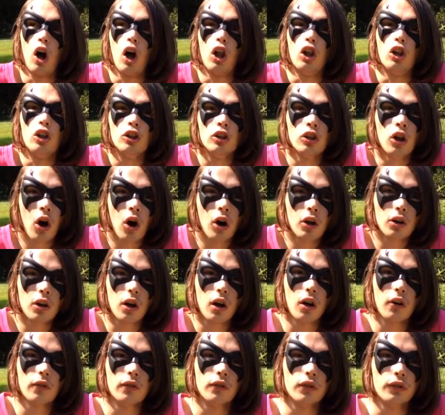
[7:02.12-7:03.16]
a lot
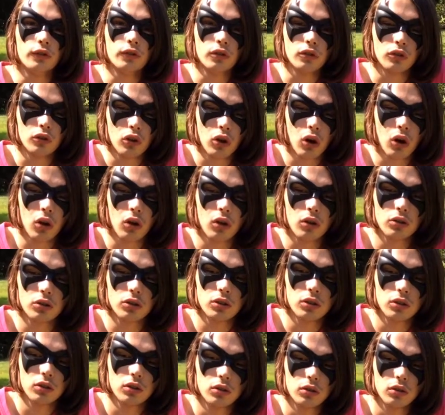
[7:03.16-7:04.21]
of
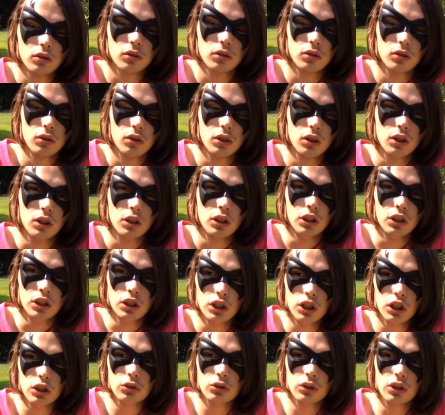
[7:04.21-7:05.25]
laws.
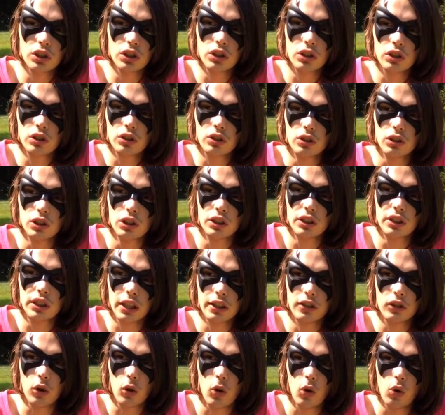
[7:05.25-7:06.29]
Literally, he
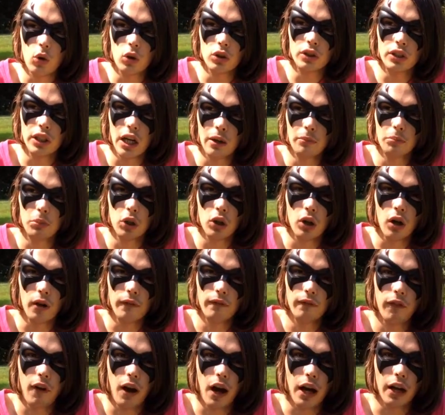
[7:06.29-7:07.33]
set the whole temple
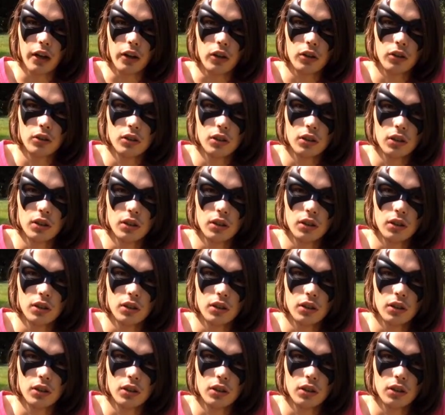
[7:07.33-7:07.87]
on fire.